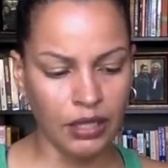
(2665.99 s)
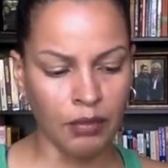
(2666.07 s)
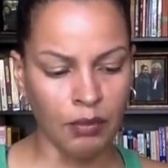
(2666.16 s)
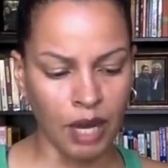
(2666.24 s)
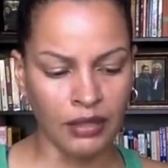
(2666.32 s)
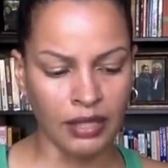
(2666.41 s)

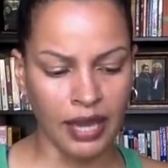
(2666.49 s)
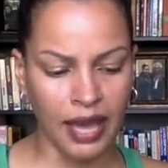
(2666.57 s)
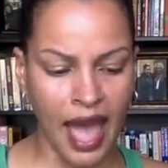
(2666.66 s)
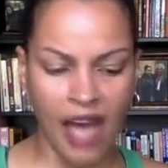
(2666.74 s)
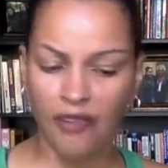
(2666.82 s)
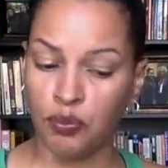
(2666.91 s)
among the
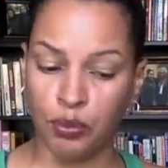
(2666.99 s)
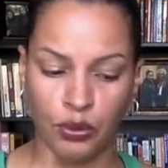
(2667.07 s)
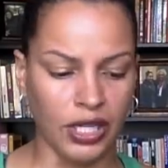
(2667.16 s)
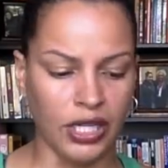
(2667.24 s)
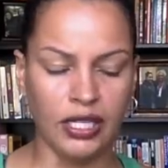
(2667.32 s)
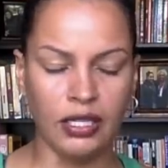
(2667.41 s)

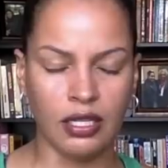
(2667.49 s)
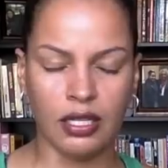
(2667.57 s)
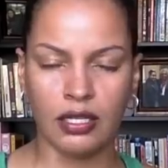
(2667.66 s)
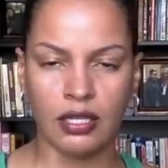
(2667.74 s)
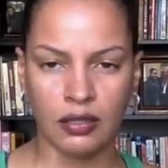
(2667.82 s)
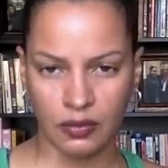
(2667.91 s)

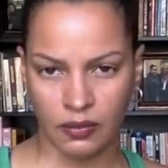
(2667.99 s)
half-breeds